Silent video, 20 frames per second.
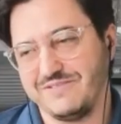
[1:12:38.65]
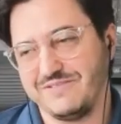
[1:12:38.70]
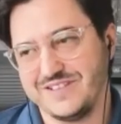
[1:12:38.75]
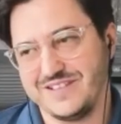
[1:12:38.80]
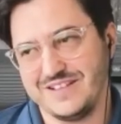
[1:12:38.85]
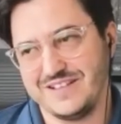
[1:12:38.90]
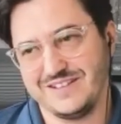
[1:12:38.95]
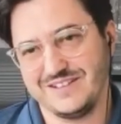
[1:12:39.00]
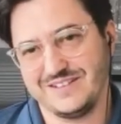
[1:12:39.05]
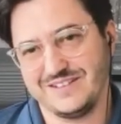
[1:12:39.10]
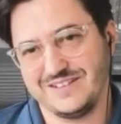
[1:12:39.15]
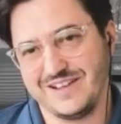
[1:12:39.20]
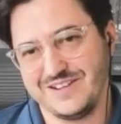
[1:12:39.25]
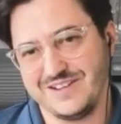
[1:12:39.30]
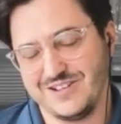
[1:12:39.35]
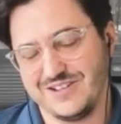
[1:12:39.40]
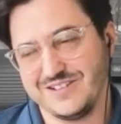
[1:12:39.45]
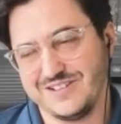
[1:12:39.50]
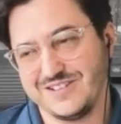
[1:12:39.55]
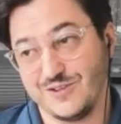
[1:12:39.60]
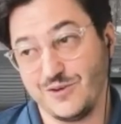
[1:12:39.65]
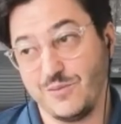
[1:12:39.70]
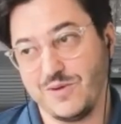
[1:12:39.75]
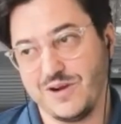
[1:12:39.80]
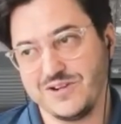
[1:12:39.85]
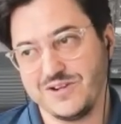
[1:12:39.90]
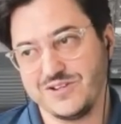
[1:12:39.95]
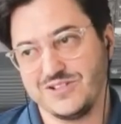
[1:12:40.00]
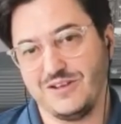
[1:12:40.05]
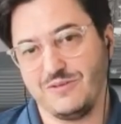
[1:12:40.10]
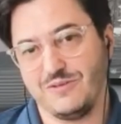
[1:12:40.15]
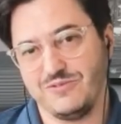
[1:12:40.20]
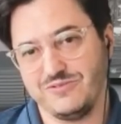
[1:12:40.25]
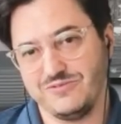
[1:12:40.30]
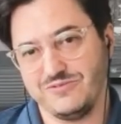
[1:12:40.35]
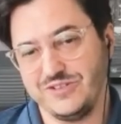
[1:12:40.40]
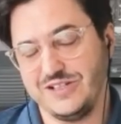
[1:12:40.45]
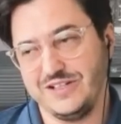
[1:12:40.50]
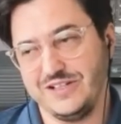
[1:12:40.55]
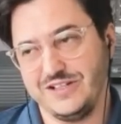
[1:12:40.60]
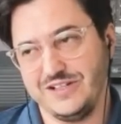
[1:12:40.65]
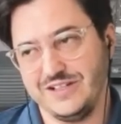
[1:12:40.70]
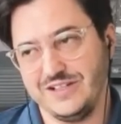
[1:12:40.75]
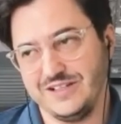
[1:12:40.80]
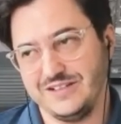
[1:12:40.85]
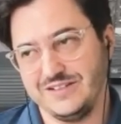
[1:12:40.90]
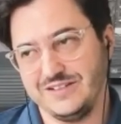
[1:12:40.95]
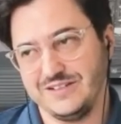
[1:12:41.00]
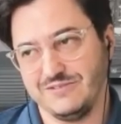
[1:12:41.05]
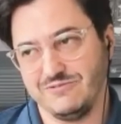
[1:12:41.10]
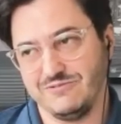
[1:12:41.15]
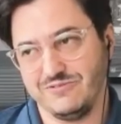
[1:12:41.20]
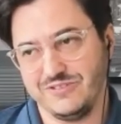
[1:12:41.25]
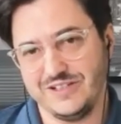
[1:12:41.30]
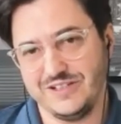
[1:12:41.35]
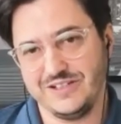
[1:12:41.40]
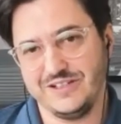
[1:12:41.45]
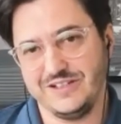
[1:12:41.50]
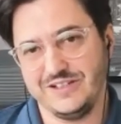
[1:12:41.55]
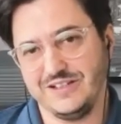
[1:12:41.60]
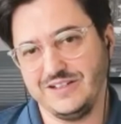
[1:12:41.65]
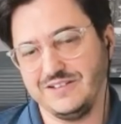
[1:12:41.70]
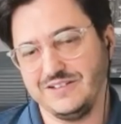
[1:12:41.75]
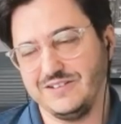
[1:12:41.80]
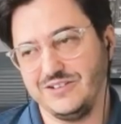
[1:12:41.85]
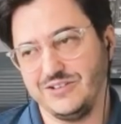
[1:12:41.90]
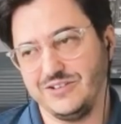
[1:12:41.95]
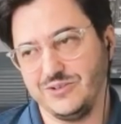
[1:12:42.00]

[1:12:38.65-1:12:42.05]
everything like changed so much that we really need really need